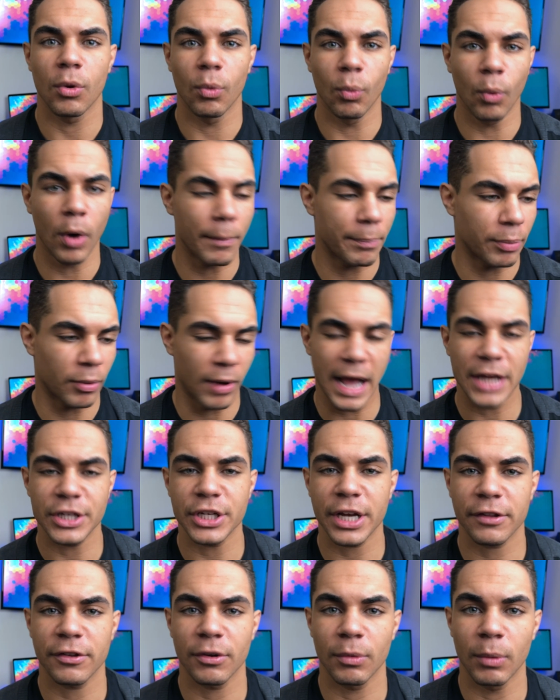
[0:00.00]
what
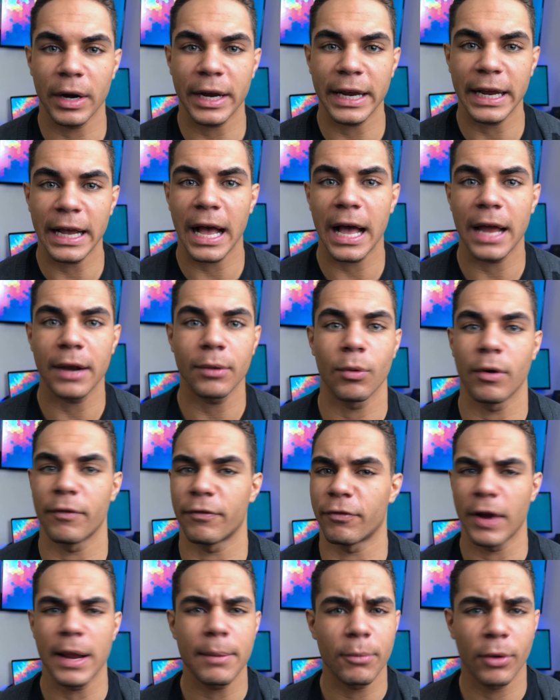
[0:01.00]
projects you're working on, what
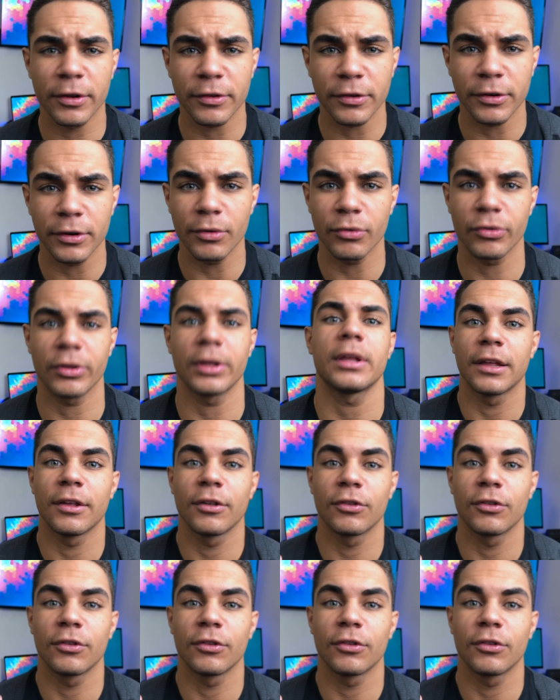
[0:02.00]
frameworks you're using.